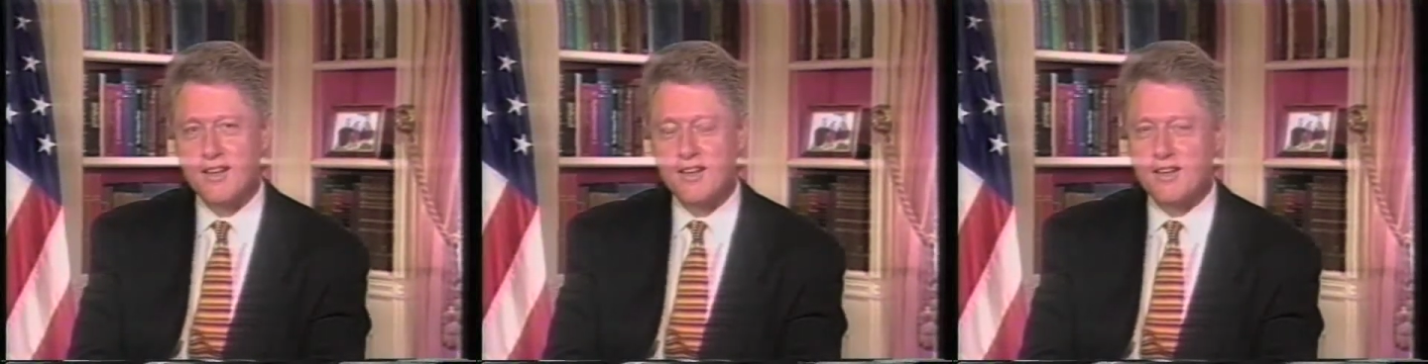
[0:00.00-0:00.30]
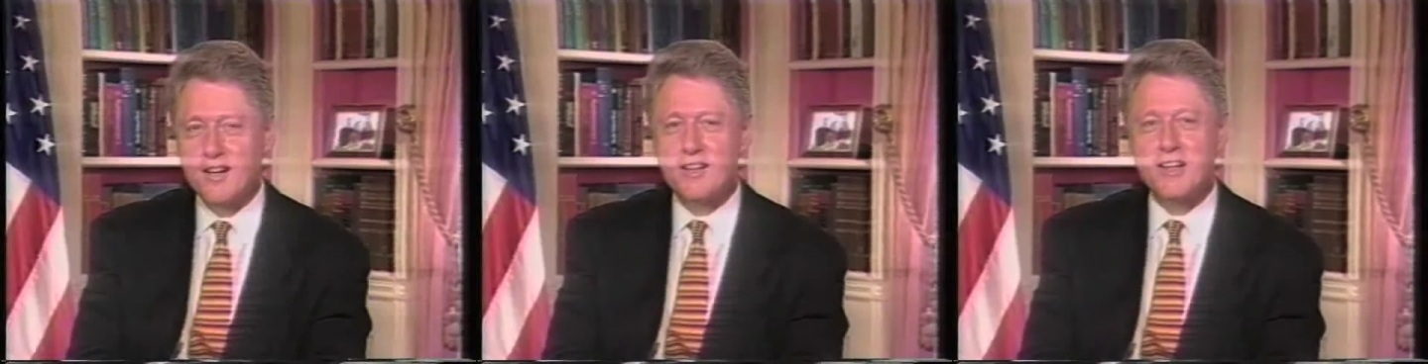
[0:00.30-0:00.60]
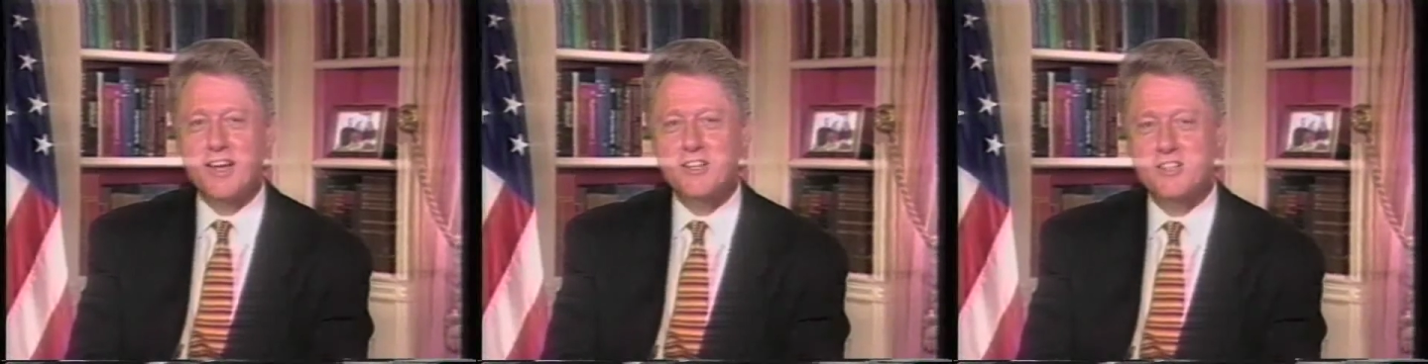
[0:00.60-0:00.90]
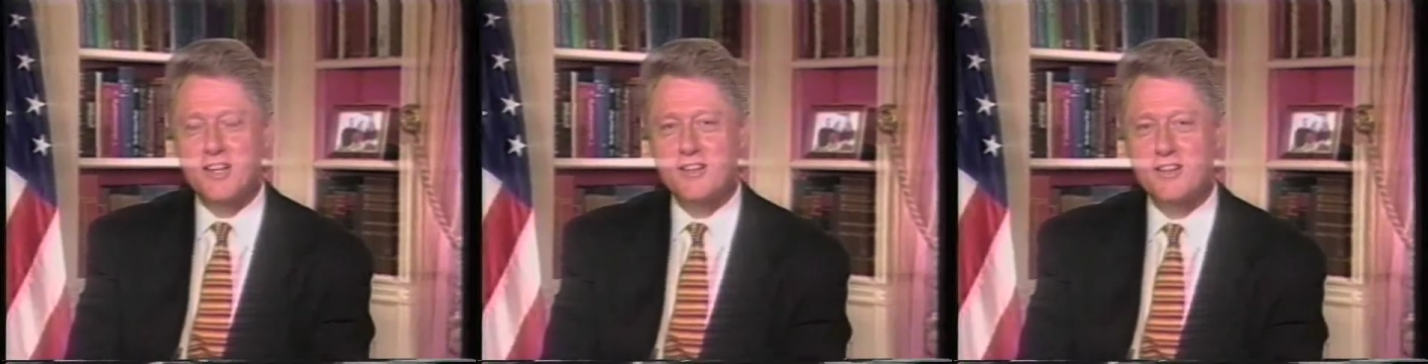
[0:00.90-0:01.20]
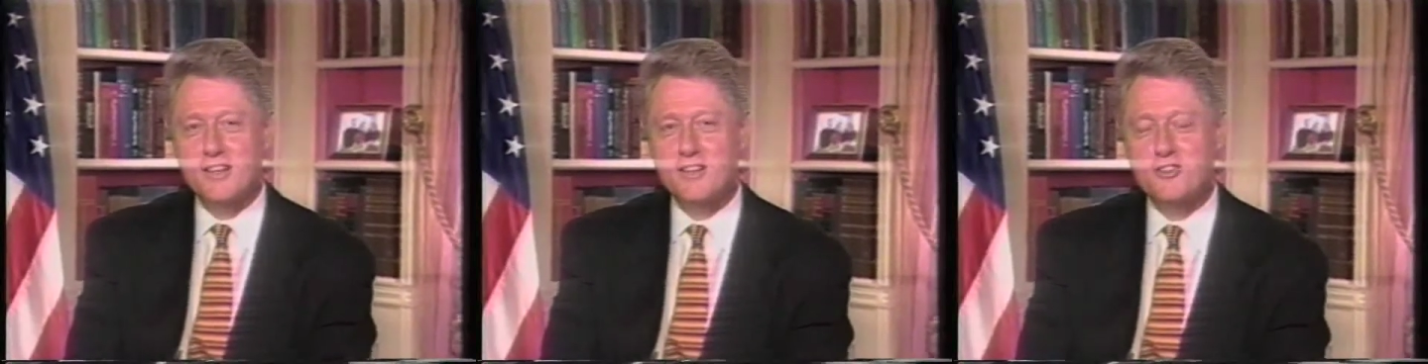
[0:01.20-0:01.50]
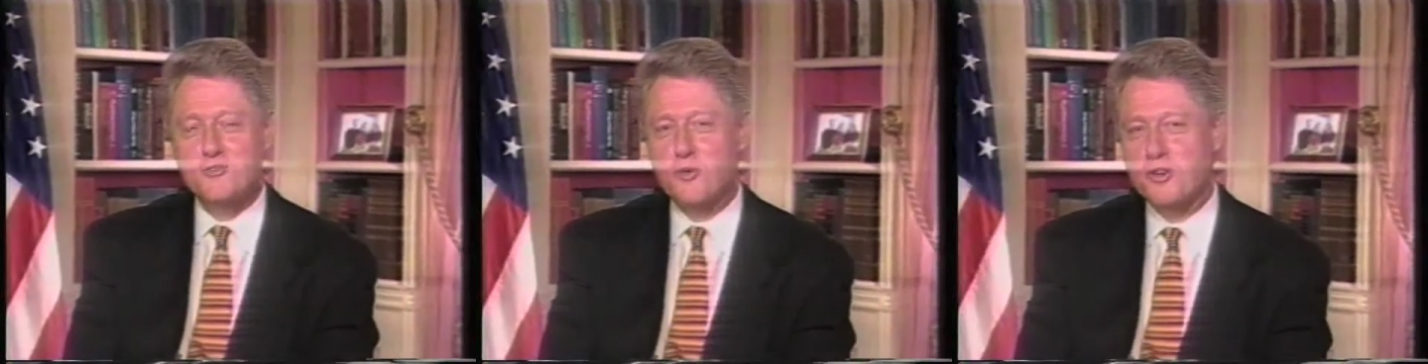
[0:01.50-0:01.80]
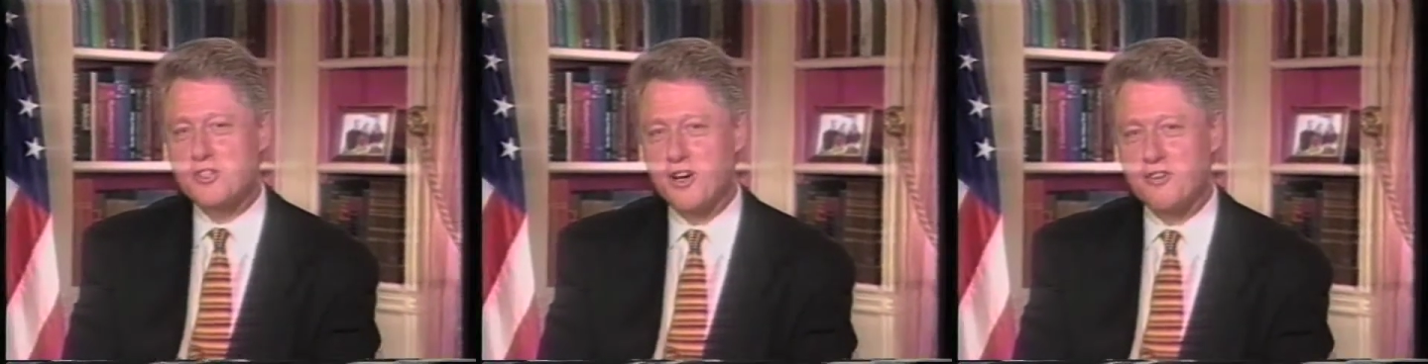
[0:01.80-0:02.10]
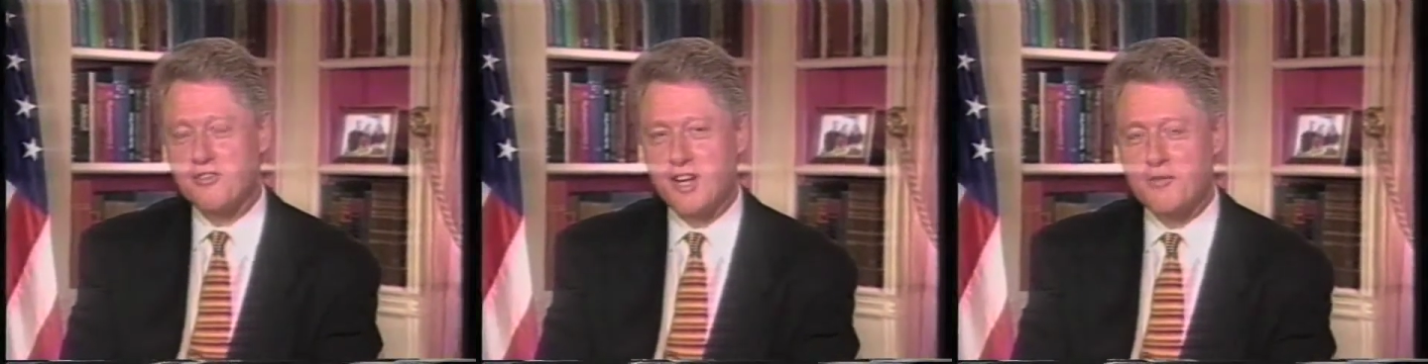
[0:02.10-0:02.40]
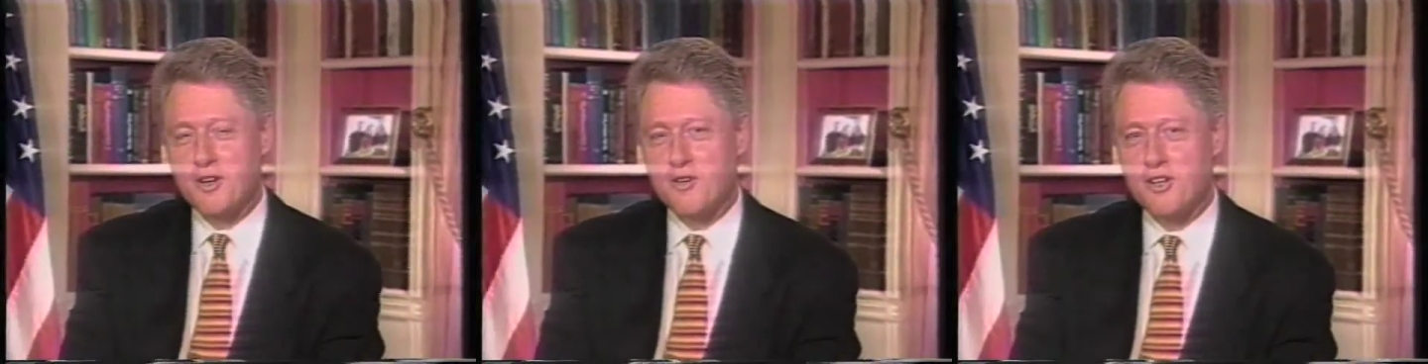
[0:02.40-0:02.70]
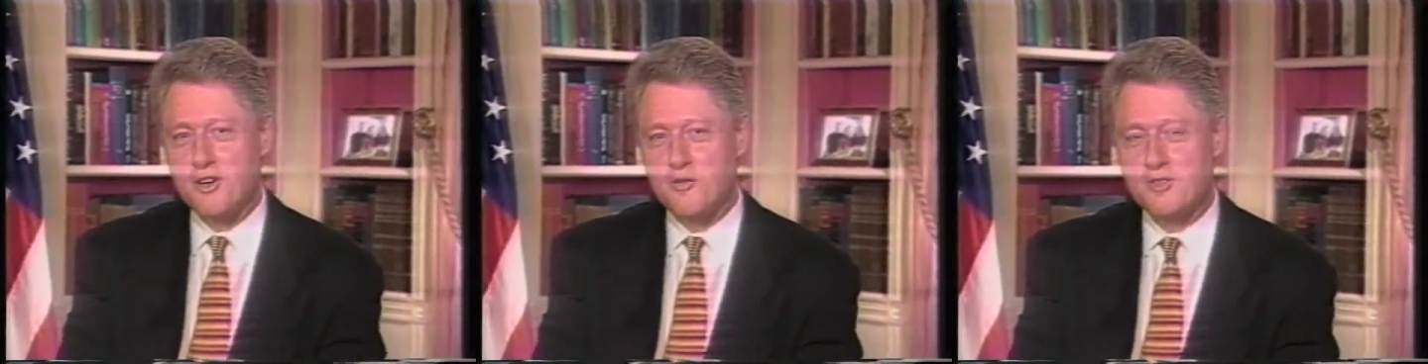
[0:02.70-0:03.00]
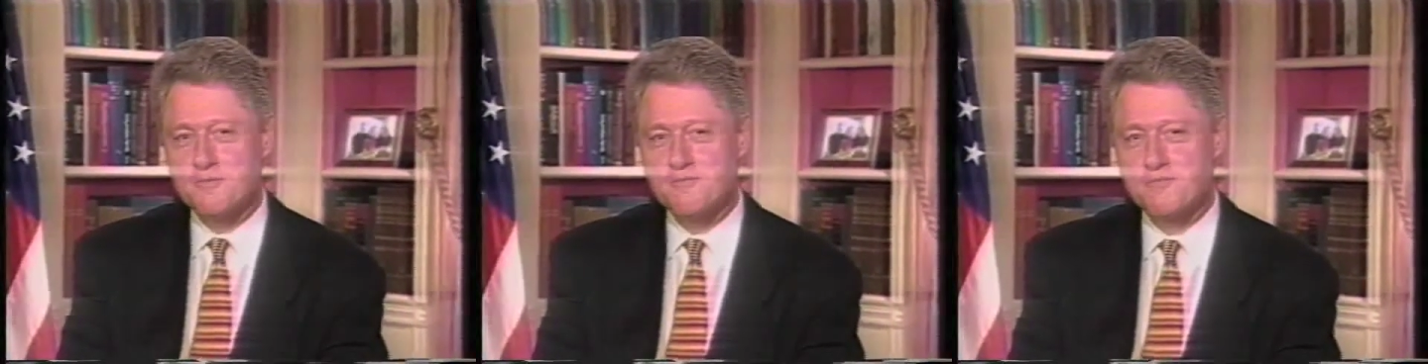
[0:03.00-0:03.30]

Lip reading: inducting Eddie Sutton into the Sports Hall of Fame in Oklahoma.